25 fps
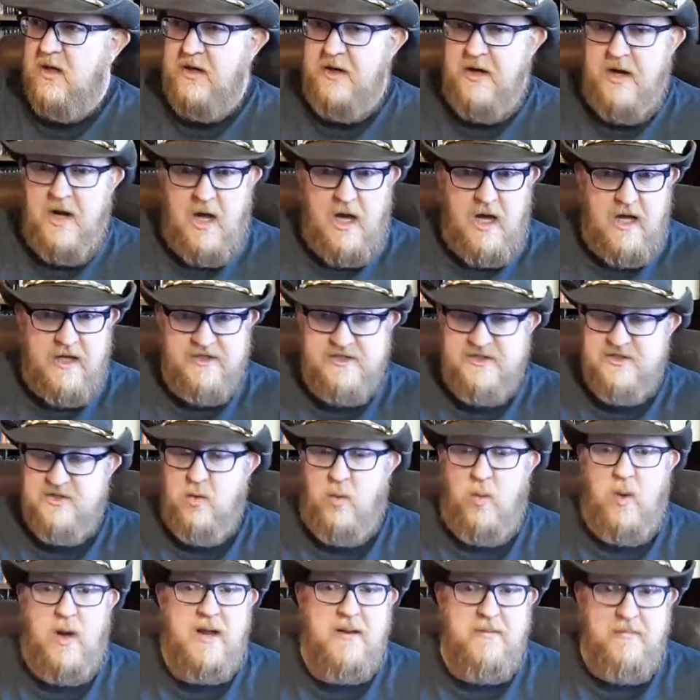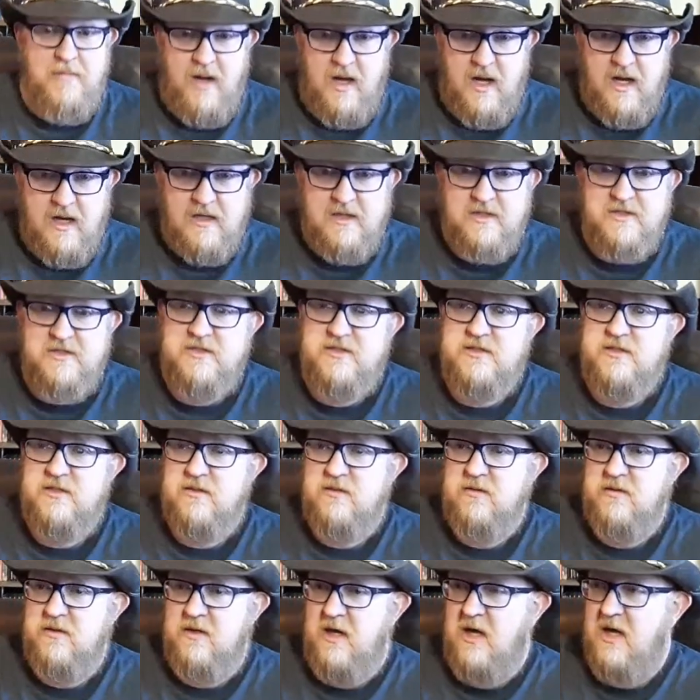nods to White
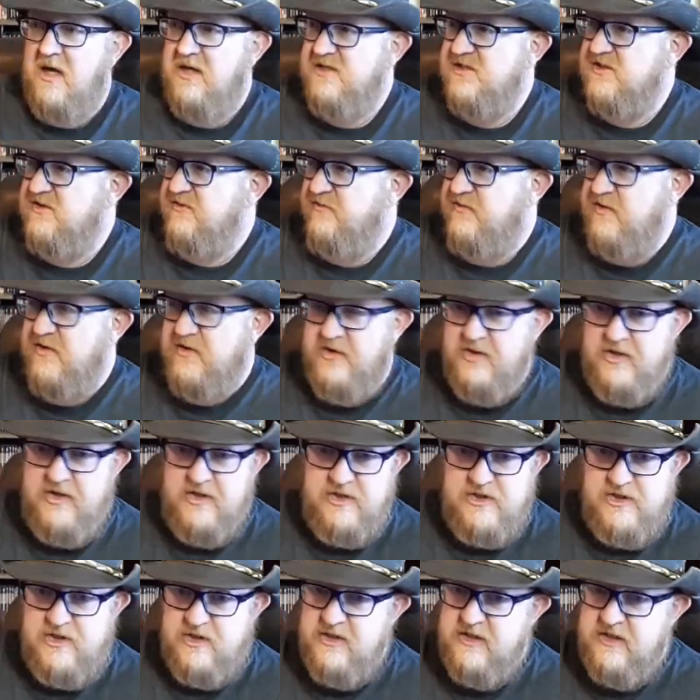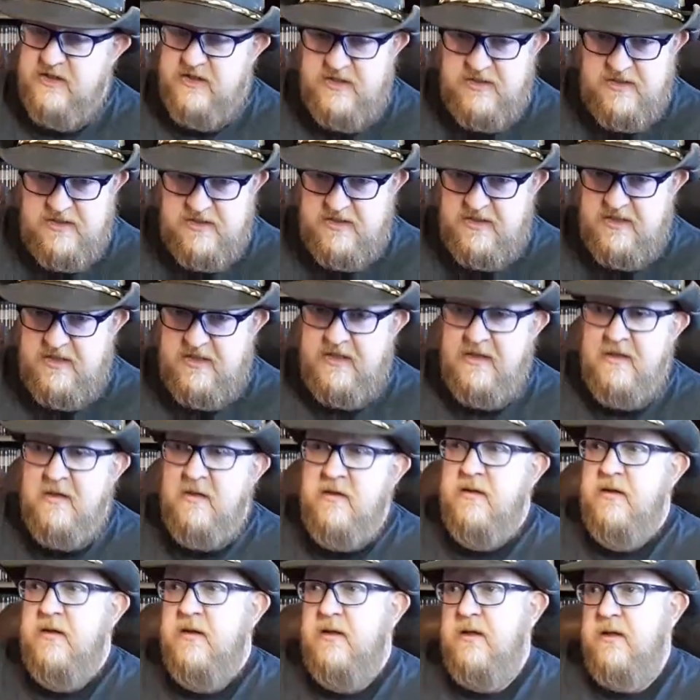Box, nods to fifth edition D and D,
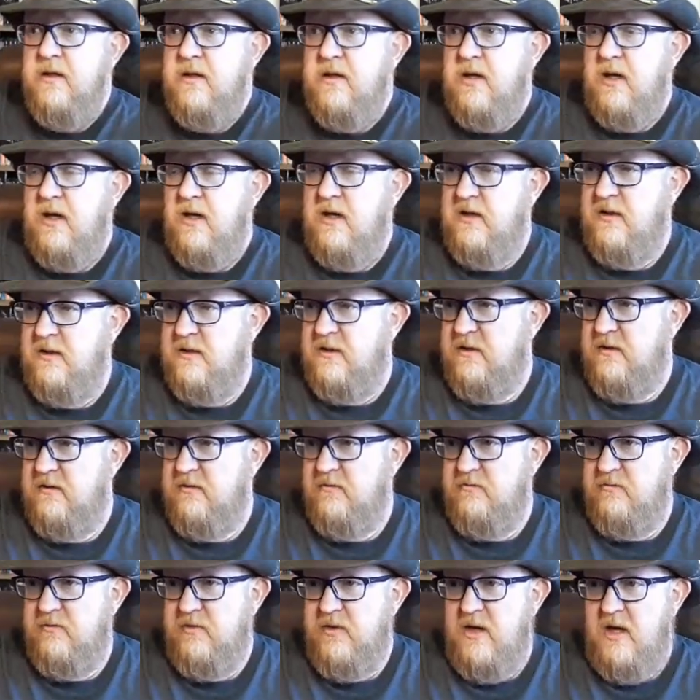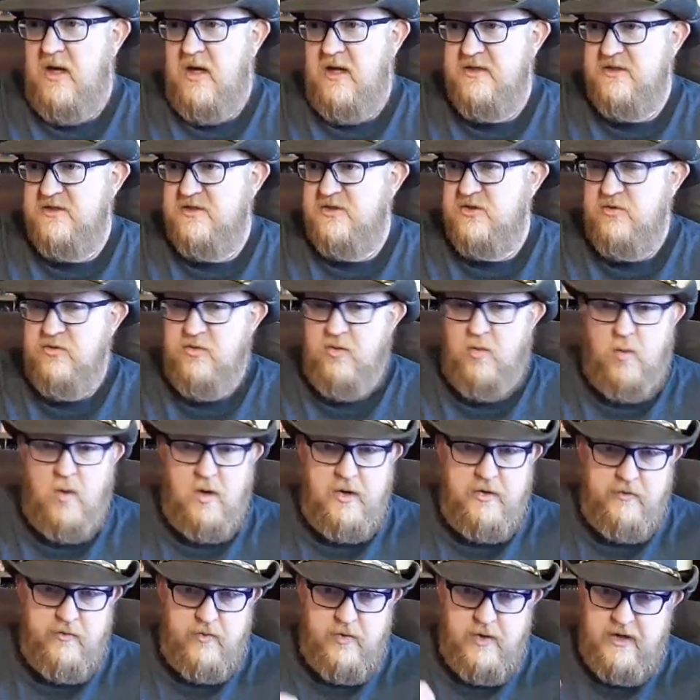um, nods to The
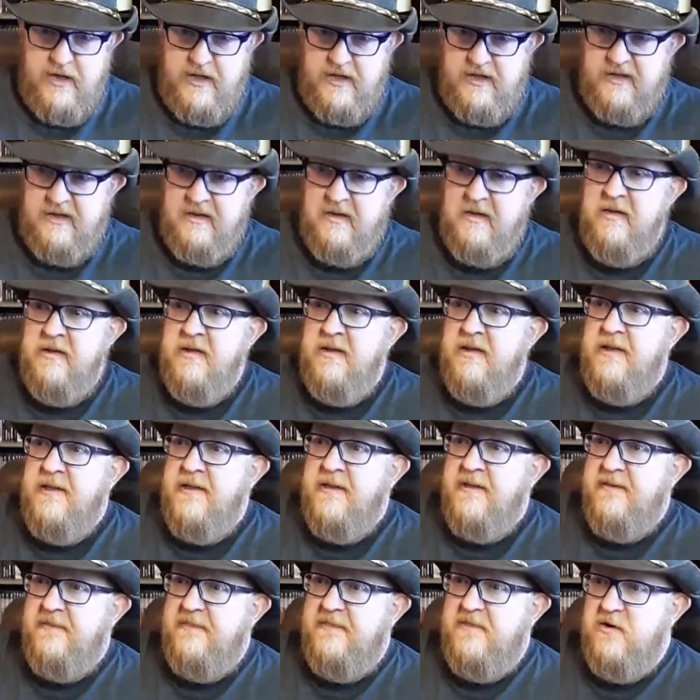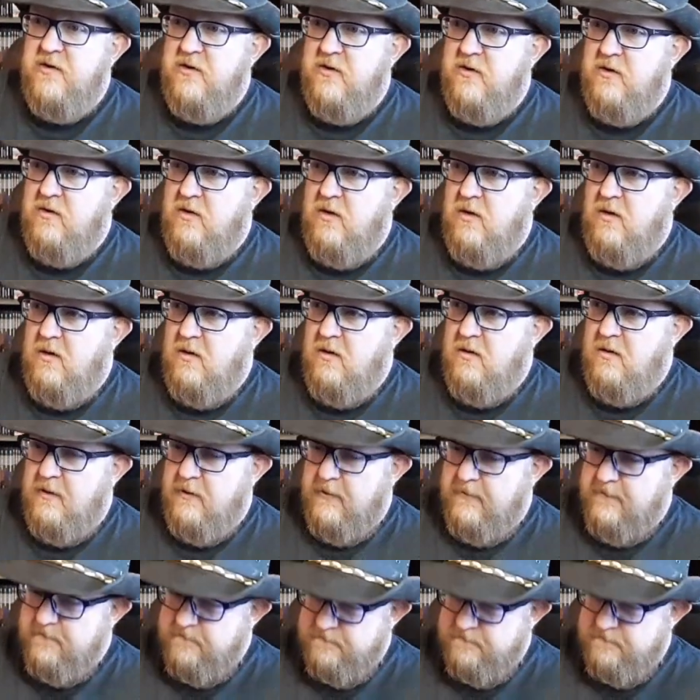One Ring. There are,